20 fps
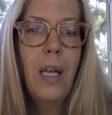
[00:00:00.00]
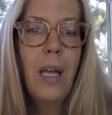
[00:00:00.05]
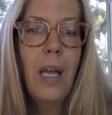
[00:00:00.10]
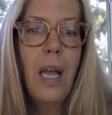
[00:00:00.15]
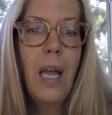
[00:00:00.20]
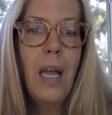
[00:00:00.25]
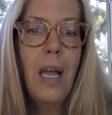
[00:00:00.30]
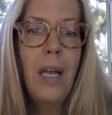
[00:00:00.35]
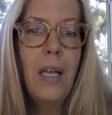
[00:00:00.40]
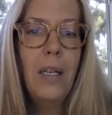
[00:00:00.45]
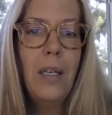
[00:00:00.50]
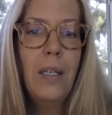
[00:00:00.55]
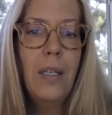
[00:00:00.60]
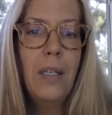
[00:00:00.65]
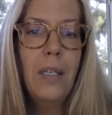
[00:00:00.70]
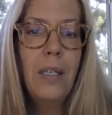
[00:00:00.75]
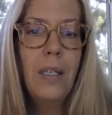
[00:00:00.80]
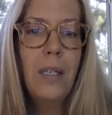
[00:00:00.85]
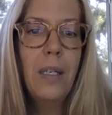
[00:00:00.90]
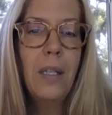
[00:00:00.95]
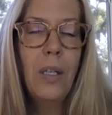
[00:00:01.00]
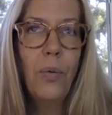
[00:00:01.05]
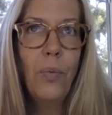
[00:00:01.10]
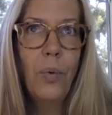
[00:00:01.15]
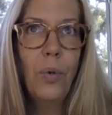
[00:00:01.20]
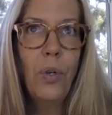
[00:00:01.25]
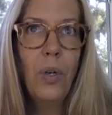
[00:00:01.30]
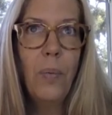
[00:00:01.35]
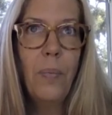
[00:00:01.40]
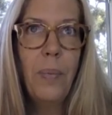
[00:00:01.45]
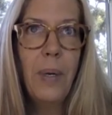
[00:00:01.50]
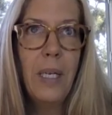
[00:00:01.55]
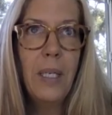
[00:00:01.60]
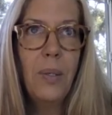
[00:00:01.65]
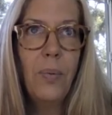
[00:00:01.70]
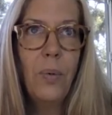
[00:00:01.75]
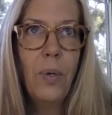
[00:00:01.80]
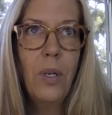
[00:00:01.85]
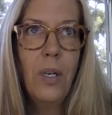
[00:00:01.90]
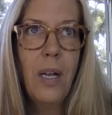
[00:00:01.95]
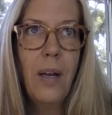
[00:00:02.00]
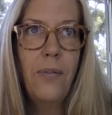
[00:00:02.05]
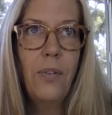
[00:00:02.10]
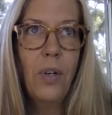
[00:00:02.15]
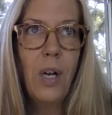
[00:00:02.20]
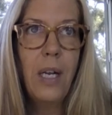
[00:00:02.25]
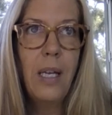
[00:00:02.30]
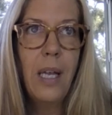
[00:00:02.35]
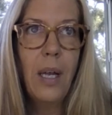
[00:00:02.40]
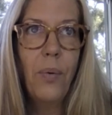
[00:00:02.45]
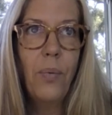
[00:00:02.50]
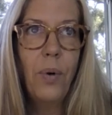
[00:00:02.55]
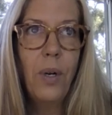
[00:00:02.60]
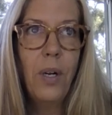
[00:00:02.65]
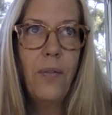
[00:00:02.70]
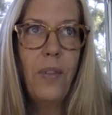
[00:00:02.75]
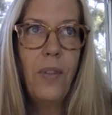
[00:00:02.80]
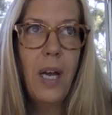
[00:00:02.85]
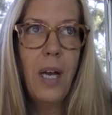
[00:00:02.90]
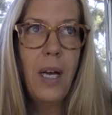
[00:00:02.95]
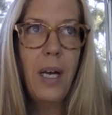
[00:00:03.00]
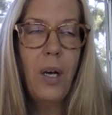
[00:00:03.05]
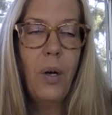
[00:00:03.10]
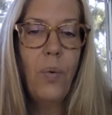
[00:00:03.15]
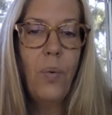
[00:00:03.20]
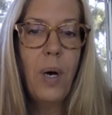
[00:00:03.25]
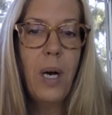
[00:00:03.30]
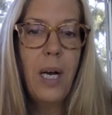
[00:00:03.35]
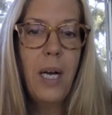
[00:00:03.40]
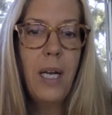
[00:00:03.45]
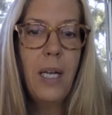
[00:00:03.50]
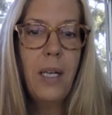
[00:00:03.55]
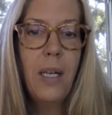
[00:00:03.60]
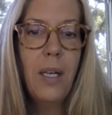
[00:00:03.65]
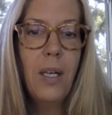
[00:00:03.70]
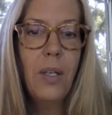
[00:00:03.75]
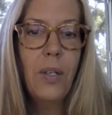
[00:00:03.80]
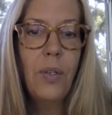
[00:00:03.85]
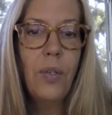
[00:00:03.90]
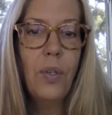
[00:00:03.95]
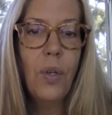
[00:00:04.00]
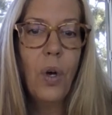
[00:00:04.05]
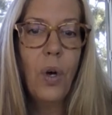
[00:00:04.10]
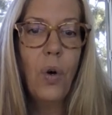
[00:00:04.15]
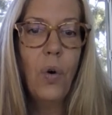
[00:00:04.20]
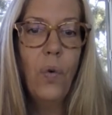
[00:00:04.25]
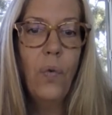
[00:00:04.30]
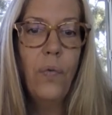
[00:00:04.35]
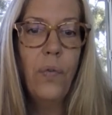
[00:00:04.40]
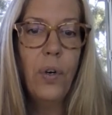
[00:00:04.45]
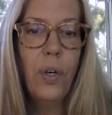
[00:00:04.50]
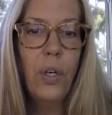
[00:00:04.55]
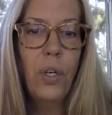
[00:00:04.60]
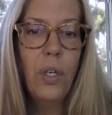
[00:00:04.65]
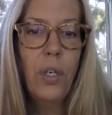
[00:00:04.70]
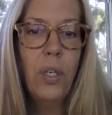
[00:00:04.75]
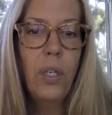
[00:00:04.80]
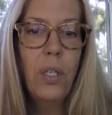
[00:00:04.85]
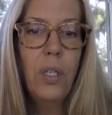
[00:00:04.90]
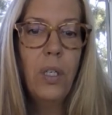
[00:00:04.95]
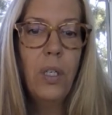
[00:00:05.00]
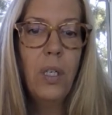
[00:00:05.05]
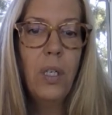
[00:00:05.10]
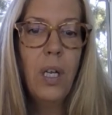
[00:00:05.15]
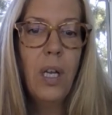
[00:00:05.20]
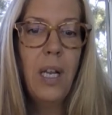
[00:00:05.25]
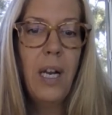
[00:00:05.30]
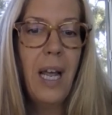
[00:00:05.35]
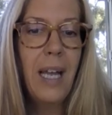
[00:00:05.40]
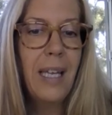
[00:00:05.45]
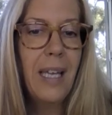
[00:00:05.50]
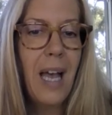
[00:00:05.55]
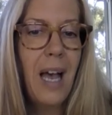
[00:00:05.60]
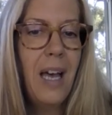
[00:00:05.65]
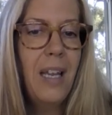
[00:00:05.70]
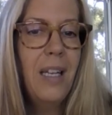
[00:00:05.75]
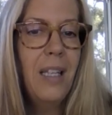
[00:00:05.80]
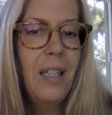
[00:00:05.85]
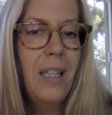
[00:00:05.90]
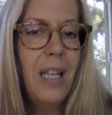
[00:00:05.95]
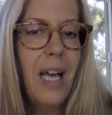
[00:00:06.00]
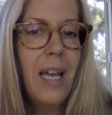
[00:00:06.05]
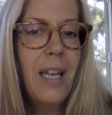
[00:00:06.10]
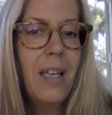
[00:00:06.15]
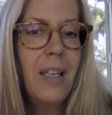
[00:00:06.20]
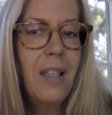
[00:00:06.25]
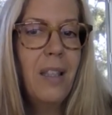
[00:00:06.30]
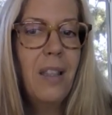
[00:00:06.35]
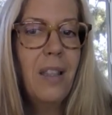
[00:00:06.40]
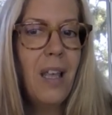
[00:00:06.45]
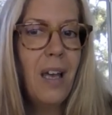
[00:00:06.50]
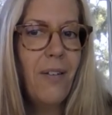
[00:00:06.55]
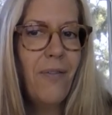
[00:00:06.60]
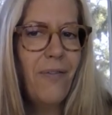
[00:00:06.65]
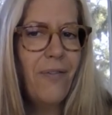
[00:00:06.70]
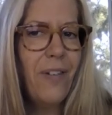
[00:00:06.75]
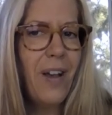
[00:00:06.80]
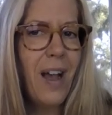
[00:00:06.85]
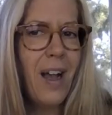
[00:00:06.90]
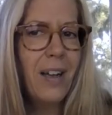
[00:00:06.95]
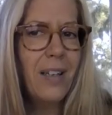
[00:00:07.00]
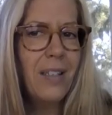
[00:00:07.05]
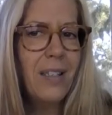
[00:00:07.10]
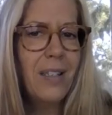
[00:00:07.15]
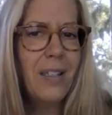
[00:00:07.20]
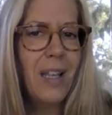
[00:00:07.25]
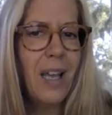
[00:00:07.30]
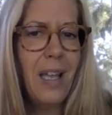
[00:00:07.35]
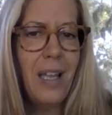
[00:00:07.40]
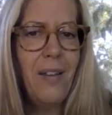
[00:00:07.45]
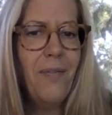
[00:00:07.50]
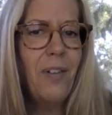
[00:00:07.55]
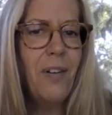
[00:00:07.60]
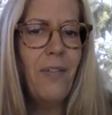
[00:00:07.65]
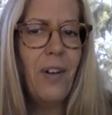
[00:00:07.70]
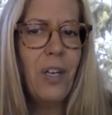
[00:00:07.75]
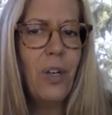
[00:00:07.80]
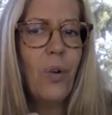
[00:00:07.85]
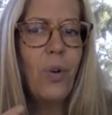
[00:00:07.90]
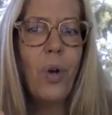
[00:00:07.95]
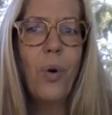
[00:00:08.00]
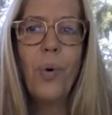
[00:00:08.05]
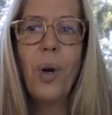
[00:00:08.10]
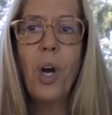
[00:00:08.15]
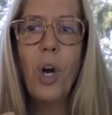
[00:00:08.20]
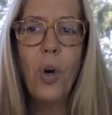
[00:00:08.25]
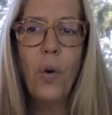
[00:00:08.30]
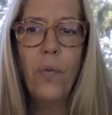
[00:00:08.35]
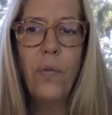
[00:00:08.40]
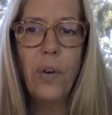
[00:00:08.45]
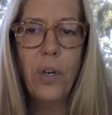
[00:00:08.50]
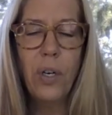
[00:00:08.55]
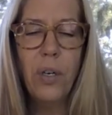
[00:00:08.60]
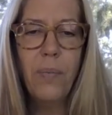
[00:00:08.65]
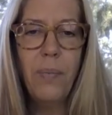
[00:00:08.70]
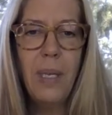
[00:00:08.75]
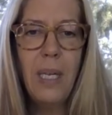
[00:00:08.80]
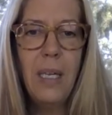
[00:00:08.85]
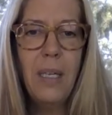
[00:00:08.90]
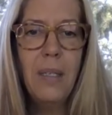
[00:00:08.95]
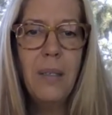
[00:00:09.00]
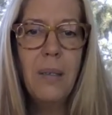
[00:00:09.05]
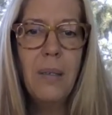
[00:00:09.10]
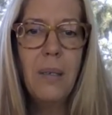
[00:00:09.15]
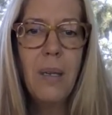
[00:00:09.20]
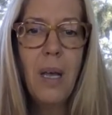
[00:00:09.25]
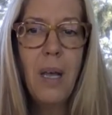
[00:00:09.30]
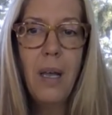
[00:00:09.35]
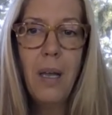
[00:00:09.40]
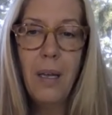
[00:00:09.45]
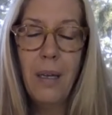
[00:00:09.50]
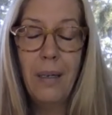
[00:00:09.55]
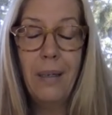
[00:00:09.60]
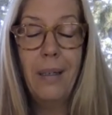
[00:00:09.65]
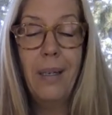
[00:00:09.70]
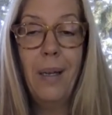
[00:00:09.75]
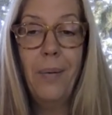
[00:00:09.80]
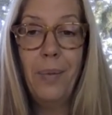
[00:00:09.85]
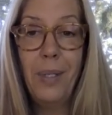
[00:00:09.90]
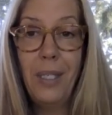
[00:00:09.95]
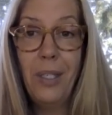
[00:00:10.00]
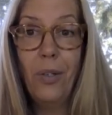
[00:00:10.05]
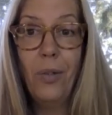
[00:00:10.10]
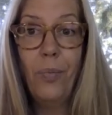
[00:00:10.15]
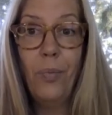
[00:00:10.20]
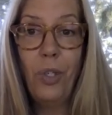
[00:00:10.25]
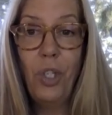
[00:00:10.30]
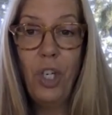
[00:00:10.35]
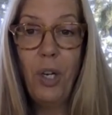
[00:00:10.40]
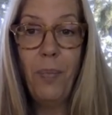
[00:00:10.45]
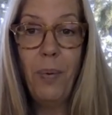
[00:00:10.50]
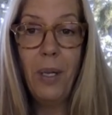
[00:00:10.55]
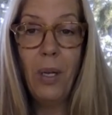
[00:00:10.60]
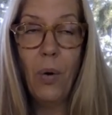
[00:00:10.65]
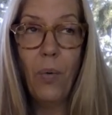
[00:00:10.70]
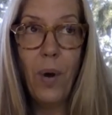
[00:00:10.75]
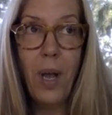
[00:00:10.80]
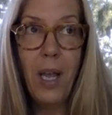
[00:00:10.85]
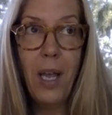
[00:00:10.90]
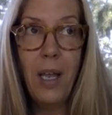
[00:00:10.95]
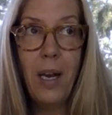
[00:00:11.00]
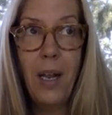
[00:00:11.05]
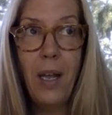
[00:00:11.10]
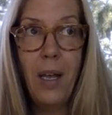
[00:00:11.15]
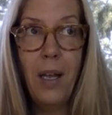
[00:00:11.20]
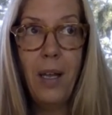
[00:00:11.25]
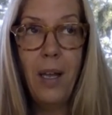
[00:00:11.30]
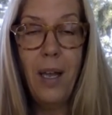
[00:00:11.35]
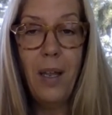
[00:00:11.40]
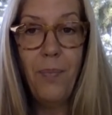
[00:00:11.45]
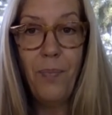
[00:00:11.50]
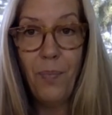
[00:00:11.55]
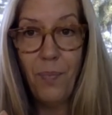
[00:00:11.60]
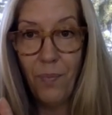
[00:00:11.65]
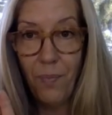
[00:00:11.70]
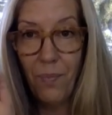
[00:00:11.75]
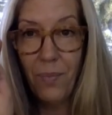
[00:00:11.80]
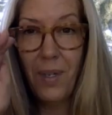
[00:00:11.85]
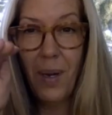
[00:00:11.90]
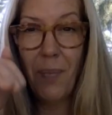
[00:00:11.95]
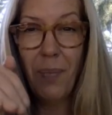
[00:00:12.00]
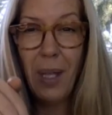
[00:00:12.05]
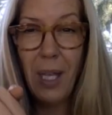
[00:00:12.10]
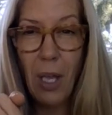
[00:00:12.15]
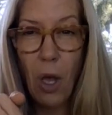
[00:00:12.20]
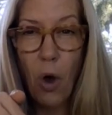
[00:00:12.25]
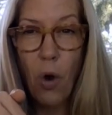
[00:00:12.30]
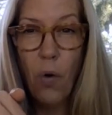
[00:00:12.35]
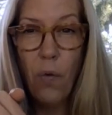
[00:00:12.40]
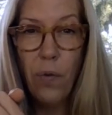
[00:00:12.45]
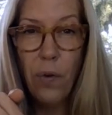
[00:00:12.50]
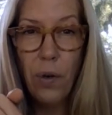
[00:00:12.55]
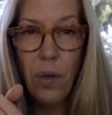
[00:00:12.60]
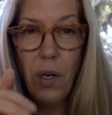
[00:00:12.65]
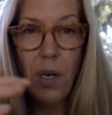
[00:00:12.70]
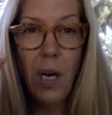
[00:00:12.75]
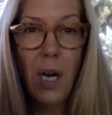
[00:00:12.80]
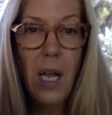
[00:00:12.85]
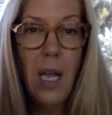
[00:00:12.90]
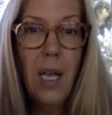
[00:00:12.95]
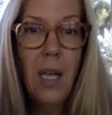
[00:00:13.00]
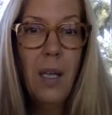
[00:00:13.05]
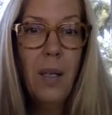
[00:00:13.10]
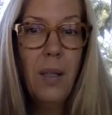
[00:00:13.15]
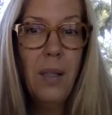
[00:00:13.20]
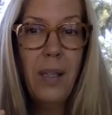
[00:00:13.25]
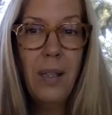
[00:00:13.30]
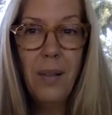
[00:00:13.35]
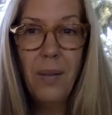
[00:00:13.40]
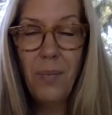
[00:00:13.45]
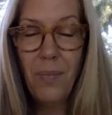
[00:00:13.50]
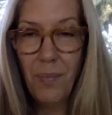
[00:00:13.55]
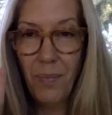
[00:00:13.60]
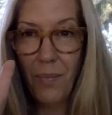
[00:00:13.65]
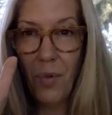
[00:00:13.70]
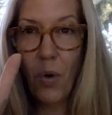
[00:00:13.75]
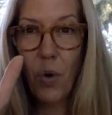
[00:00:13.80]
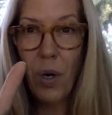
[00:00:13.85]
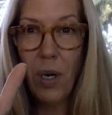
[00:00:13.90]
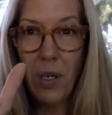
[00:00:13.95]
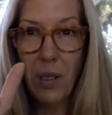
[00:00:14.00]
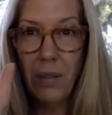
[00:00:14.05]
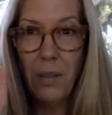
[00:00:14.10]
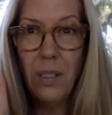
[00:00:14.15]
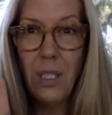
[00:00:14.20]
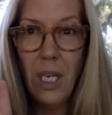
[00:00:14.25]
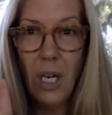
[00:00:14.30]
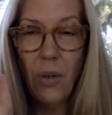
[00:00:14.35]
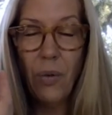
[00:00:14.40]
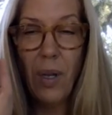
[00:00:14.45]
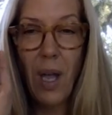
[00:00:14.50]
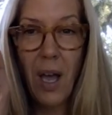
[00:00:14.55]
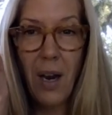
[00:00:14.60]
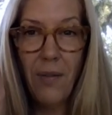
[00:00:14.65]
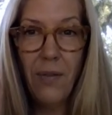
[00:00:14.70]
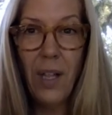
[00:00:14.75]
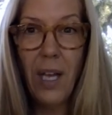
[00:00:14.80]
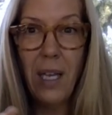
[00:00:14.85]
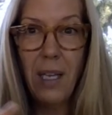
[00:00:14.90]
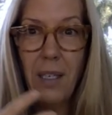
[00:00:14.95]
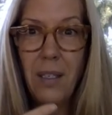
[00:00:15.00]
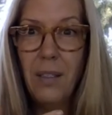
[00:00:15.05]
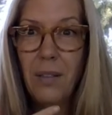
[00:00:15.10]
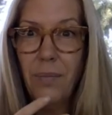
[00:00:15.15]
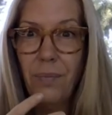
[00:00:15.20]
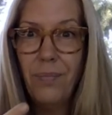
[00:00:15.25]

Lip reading: And the root or base word after I get rid of that ly is overt. And I kind of like the fact that even if I don't know what overt means, I'm still chipping away at it. And something over, or kind of like